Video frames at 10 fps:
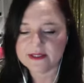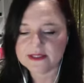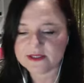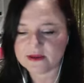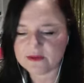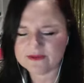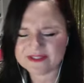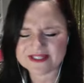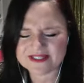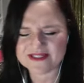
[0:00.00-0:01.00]
So I was
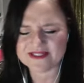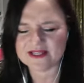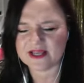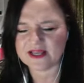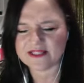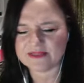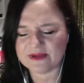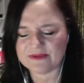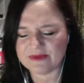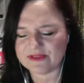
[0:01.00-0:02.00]
just, I just
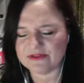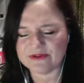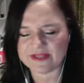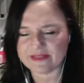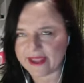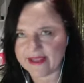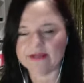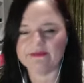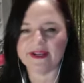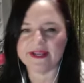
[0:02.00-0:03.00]
went through another
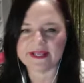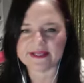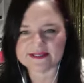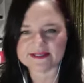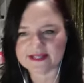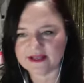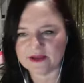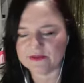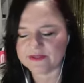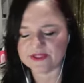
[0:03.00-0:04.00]
80 readings that I
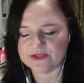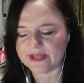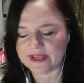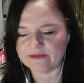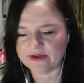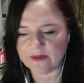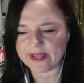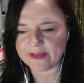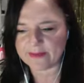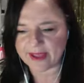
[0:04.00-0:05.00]
was doing every
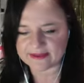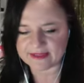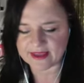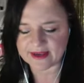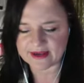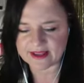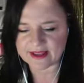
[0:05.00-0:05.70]
week back then.